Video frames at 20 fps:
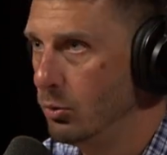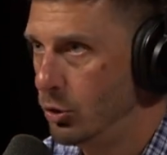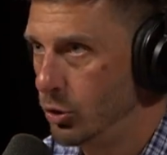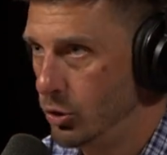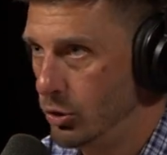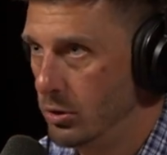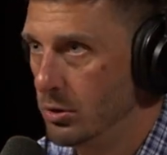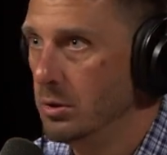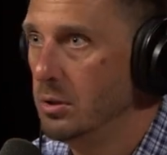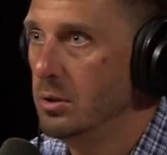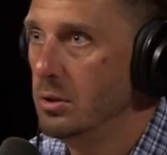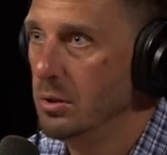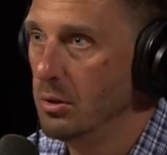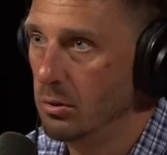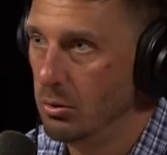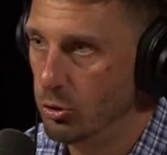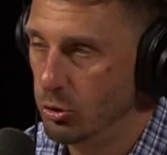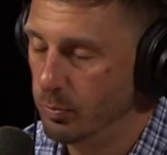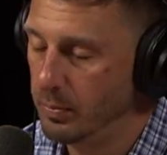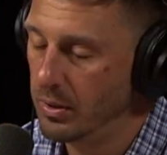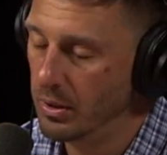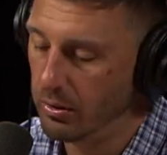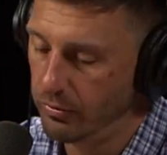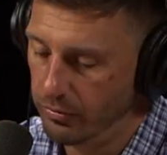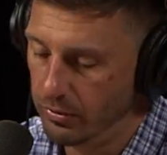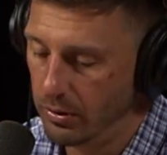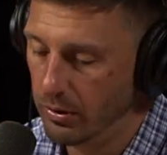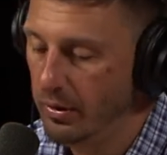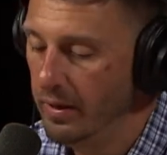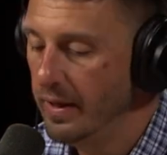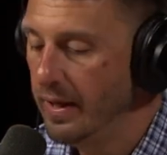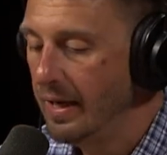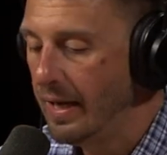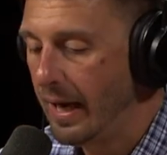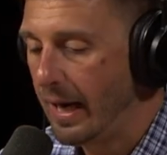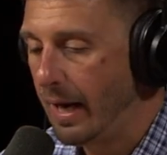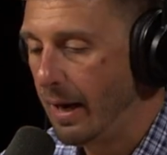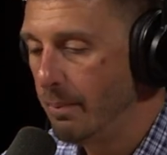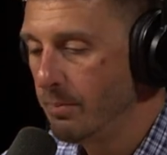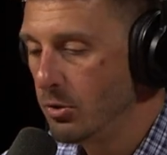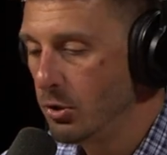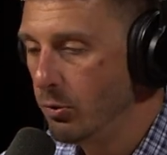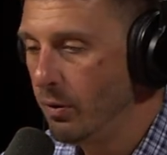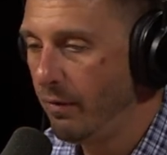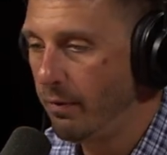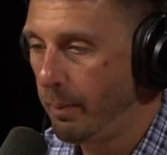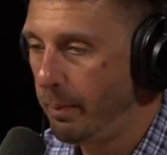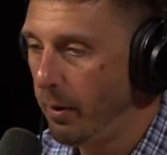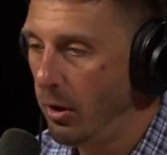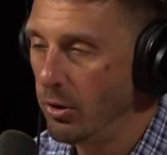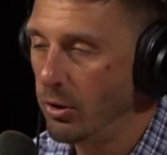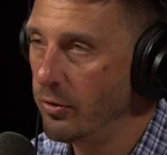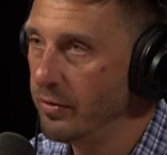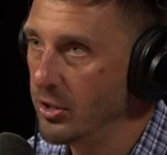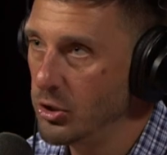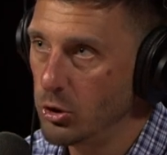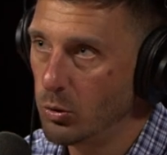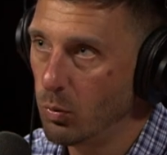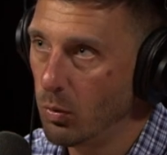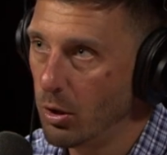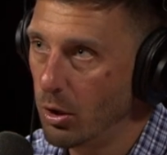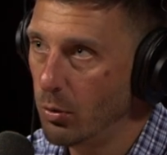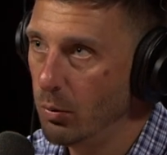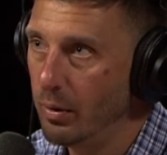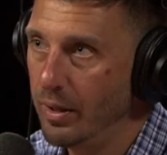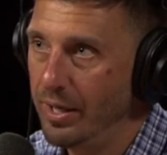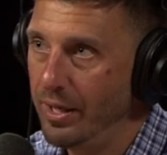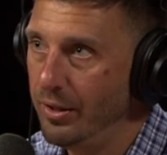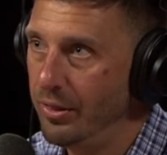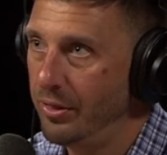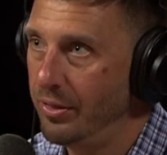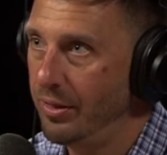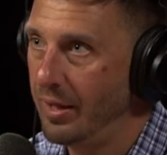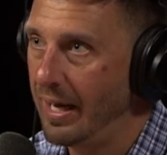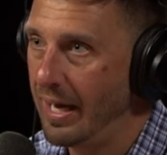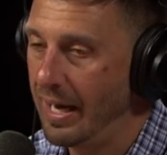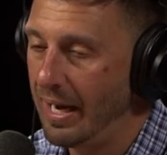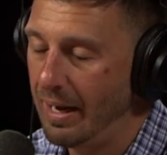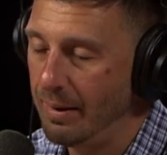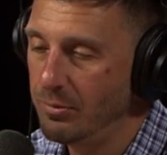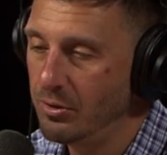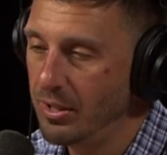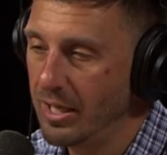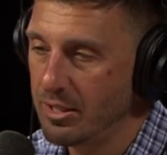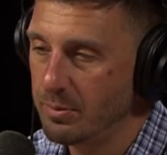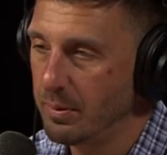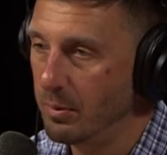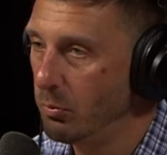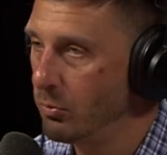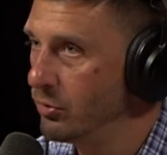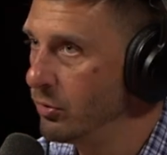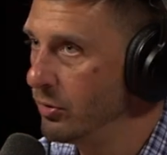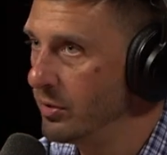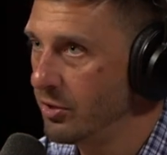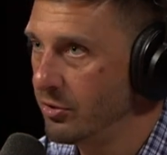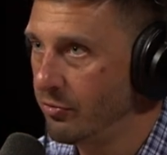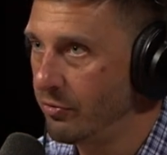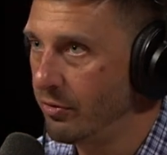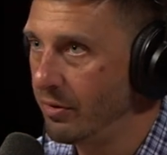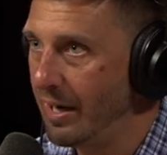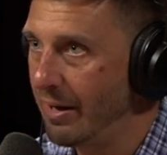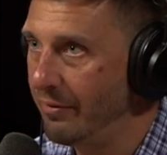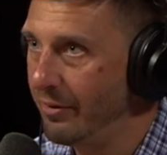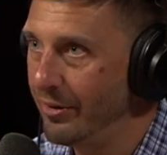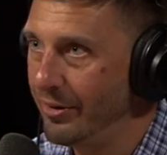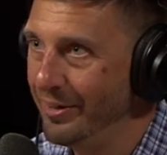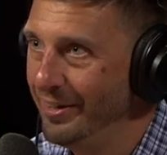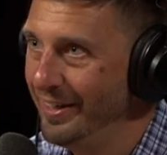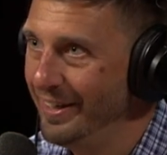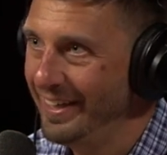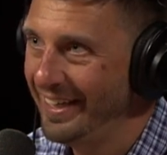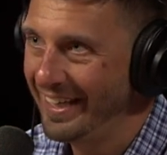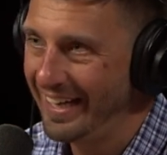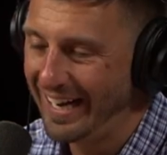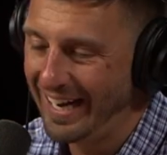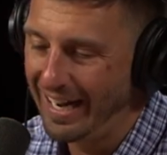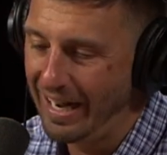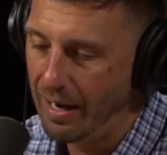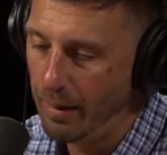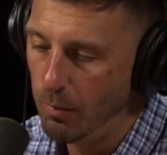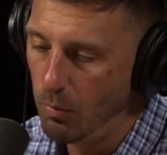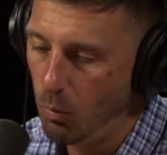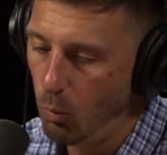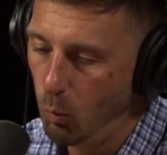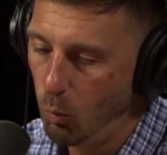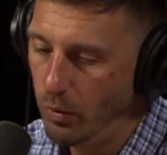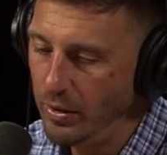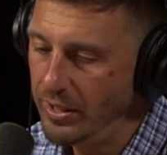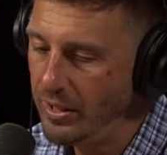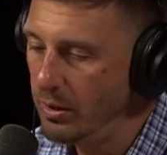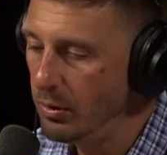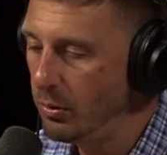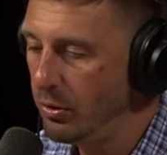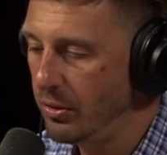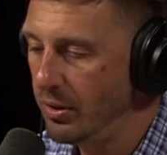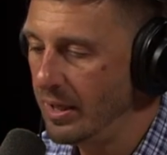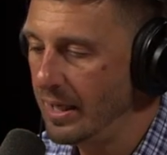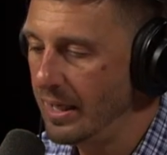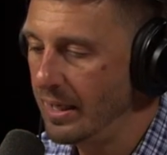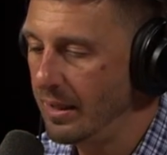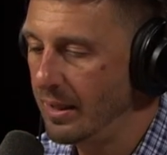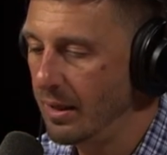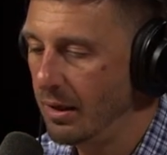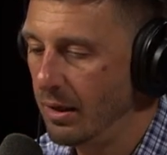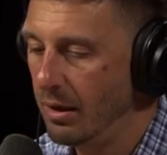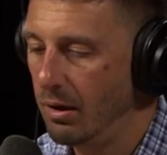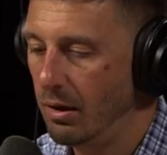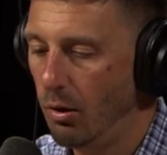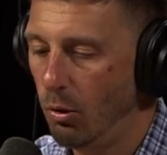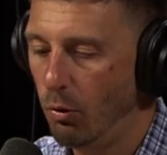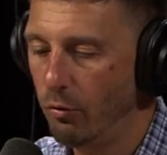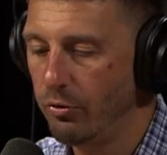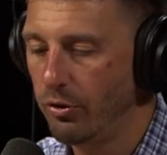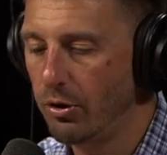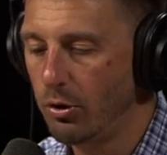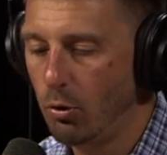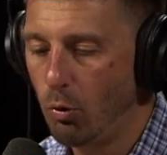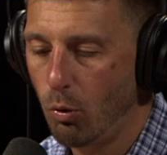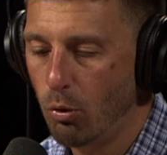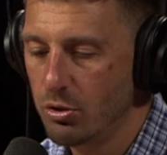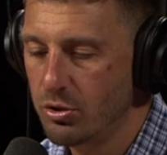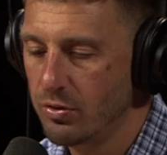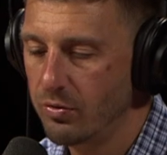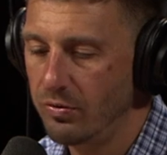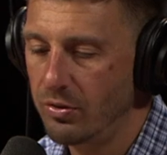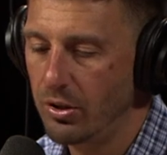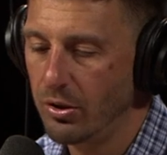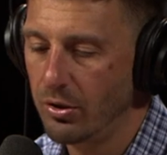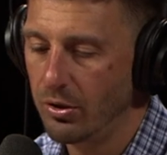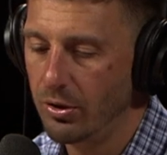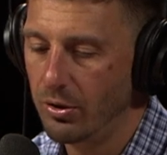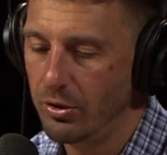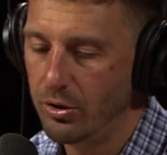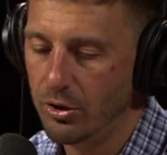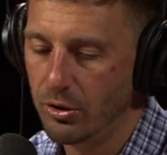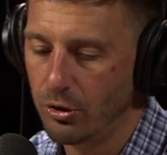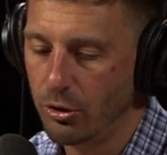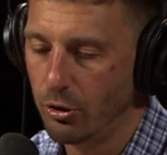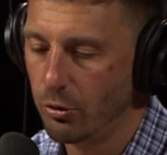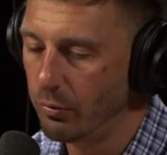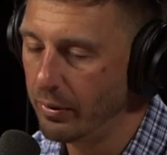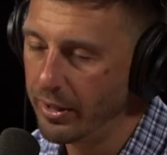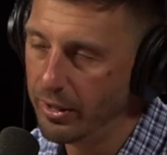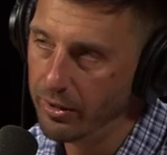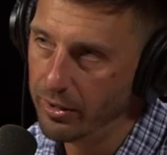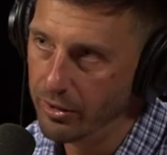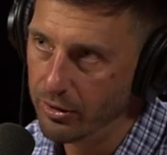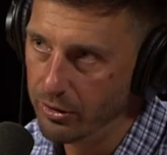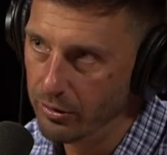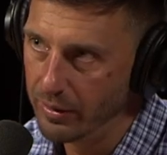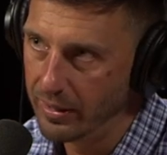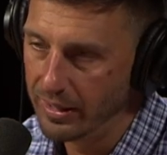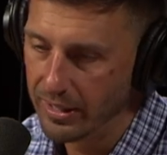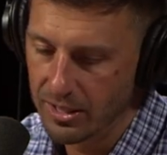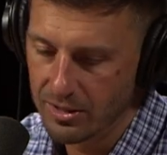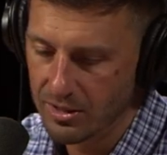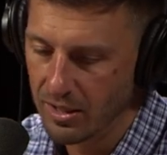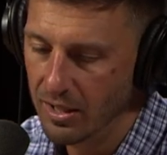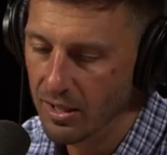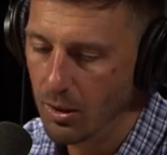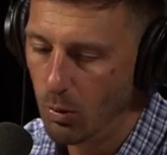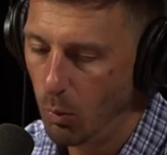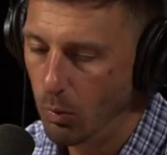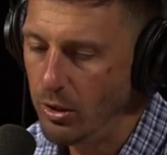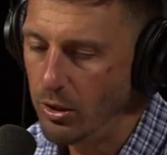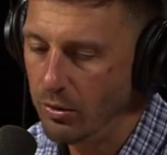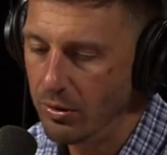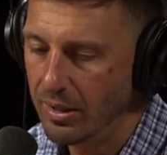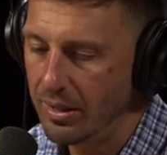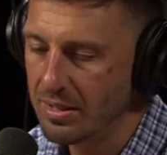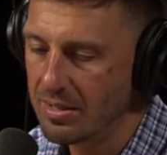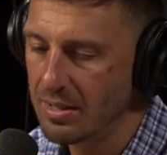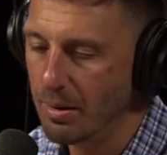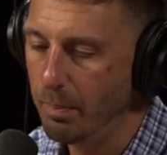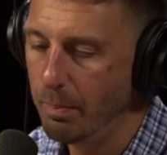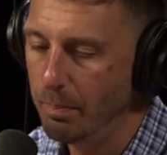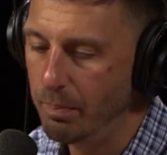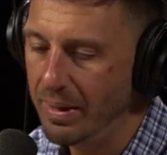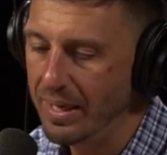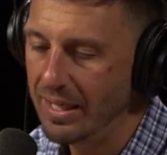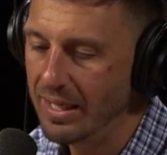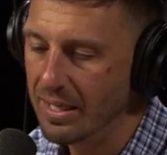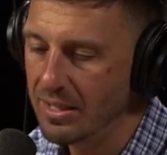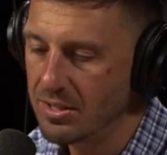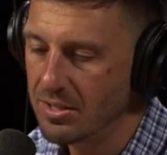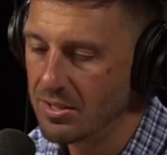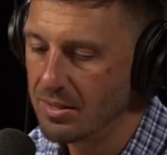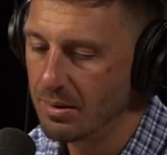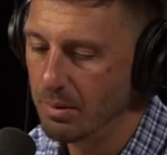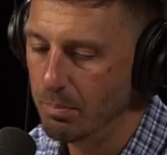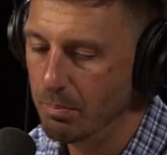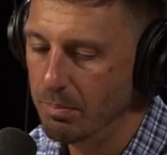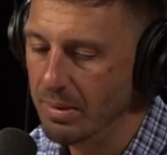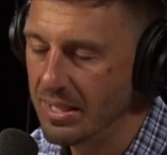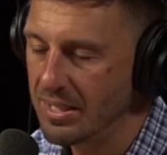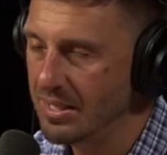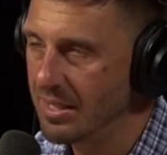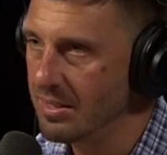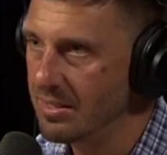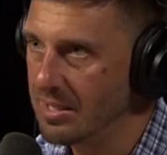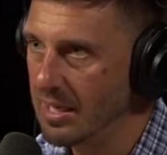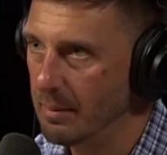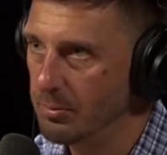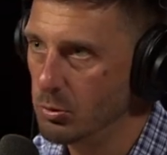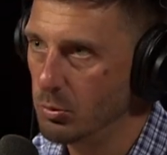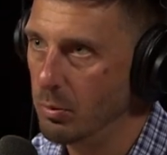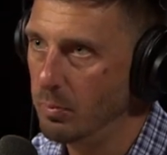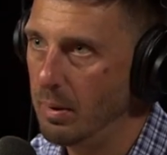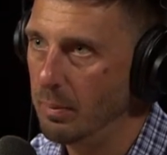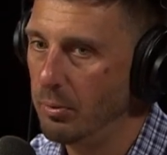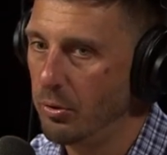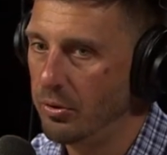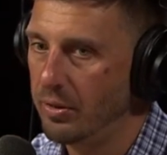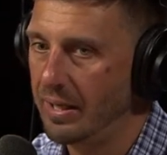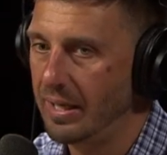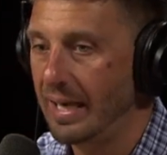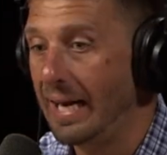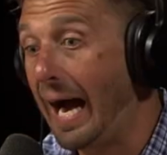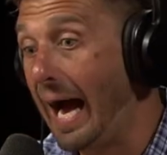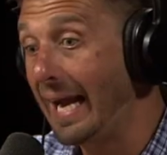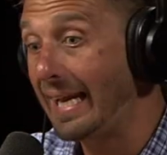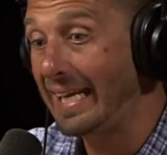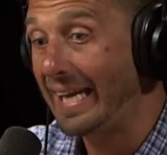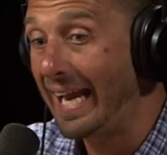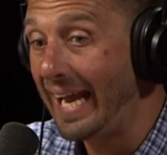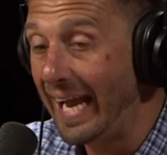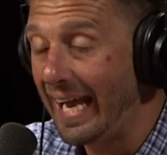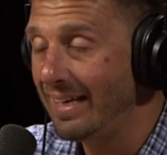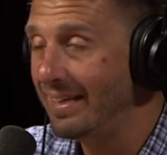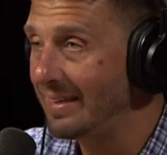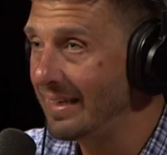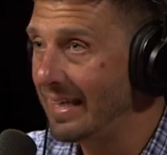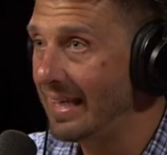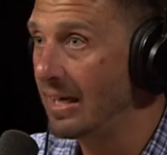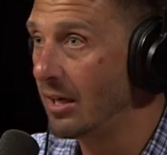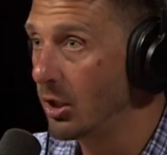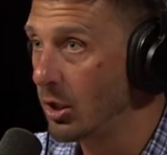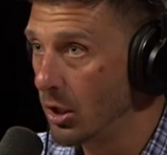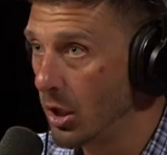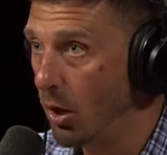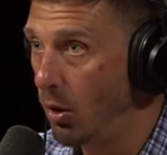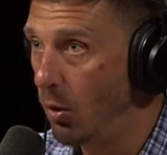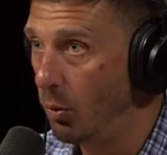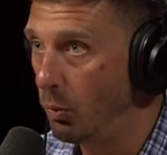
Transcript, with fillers: Correct. yes, huge, beautiful. Um, you have a partner that you work with. Yep. Um, you guys been doing this forever. Mm-hmm. Um, what do you think uh, over the course of your your career here doing this? What do you think is the biggest miss? misconception with people thinking I can't get a loan.